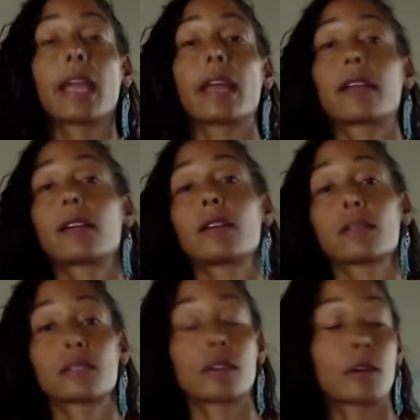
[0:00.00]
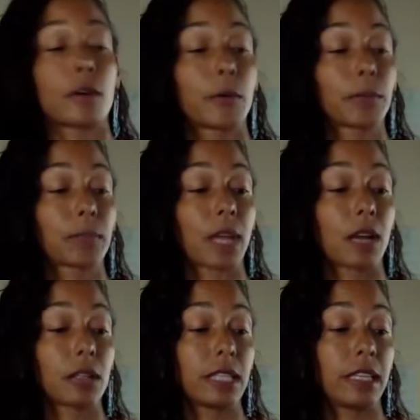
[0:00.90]
And also,
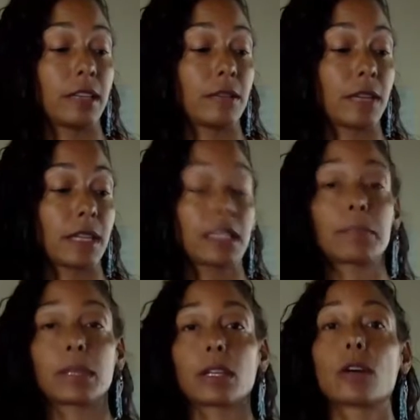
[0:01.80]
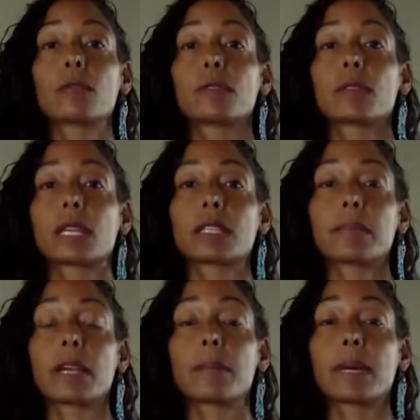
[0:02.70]
I'll leave a link below if you'd like to
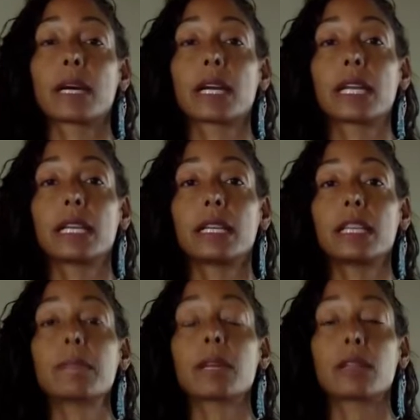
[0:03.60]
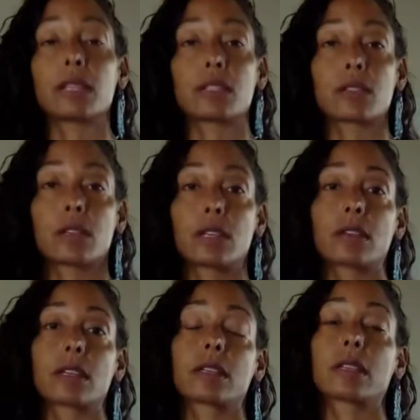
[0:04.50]
be on my email list so that you
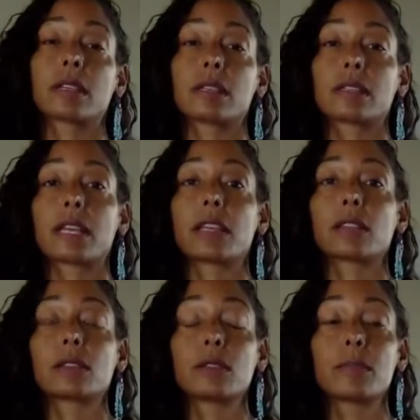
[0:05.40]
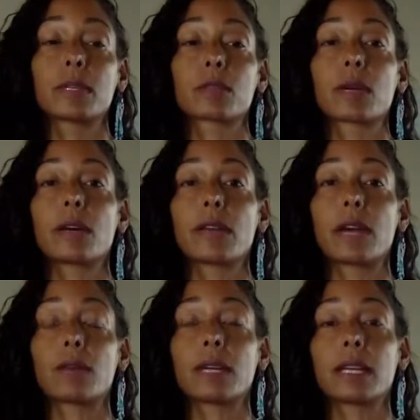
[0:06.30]
can stay in the loop as well
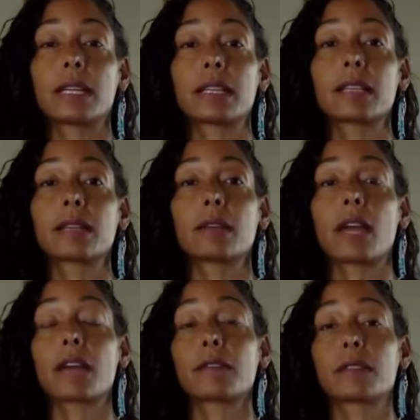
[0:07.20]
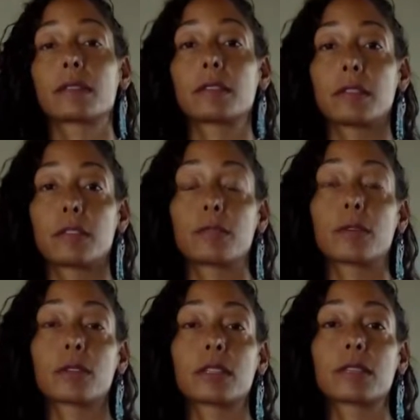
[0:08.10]
that way and have the
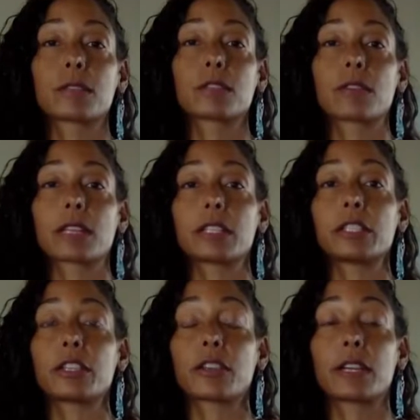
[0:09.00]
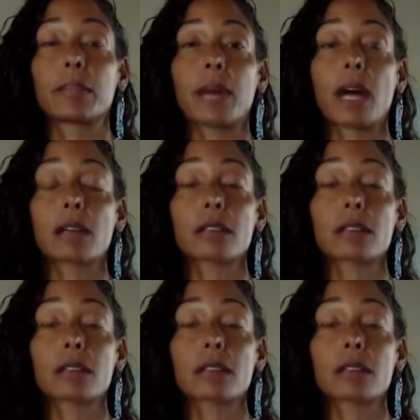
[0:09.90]
info delivered directly to your inbox.